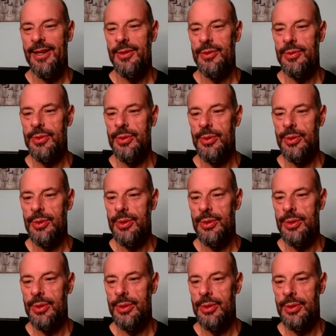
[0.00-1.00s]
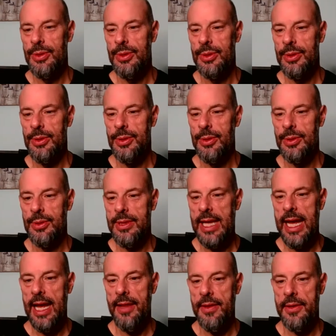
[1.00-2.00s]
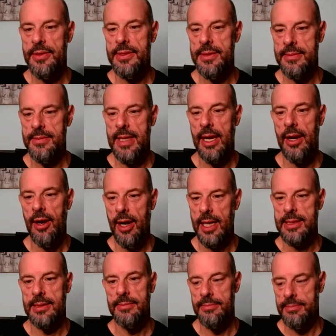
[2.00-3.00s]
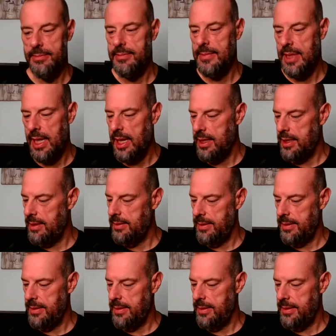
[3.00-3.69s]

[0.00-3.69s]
Ooh, yeah, they are awesome. I